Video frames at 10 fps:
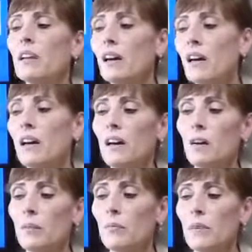
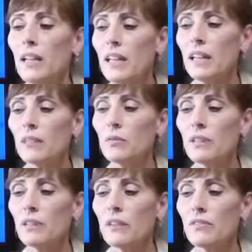Um, and
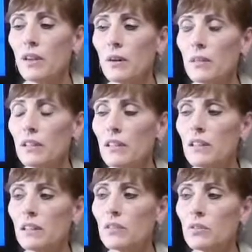we love them and
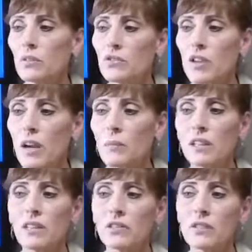they do a good job and
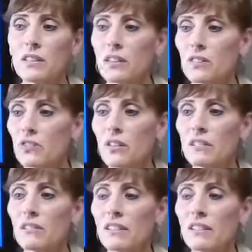they actually taste good.